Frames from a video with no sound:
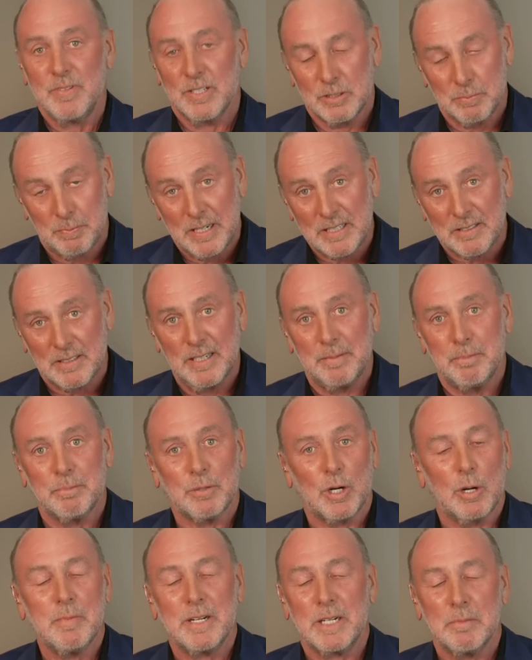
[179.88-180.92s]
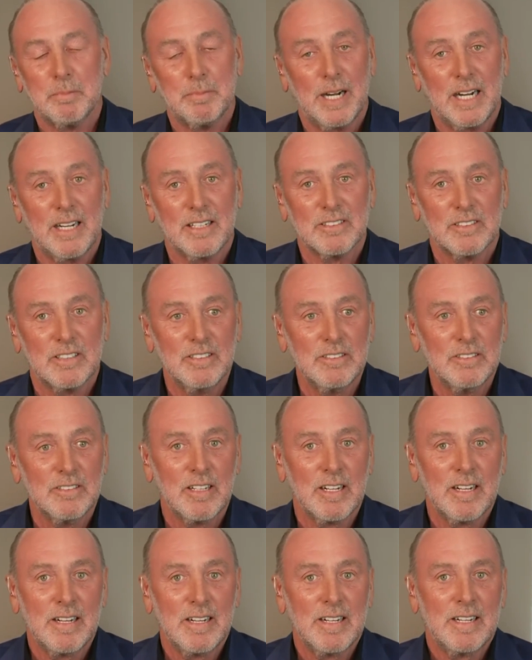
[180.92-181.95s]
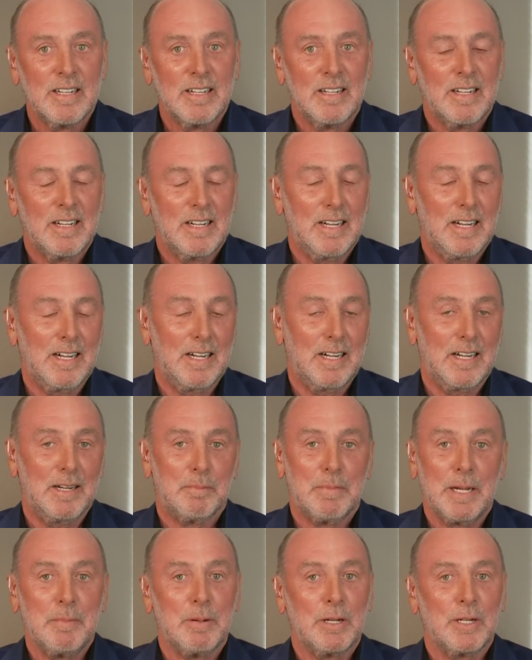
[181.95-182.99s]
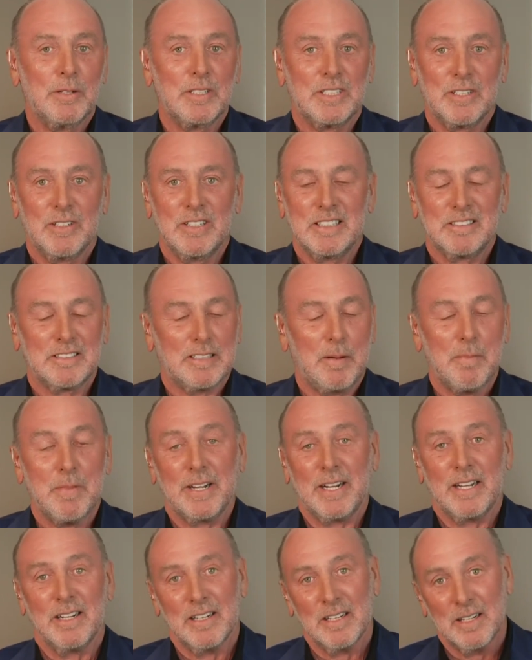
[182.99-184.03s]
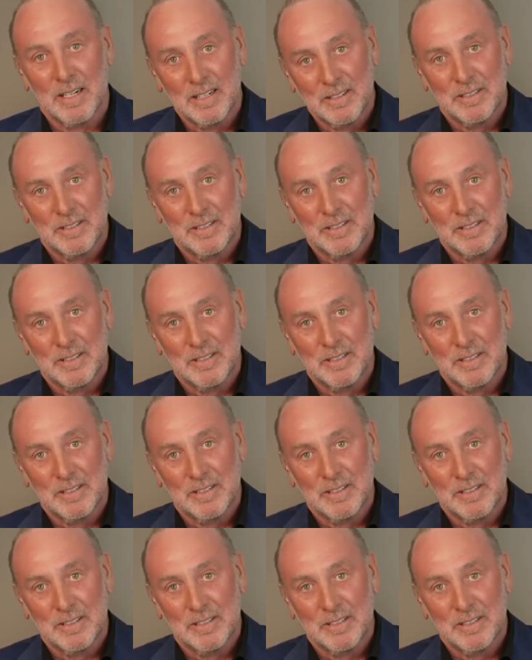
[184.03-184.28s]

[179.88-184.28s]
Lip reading: especially prominent pastors, people who are doing something a little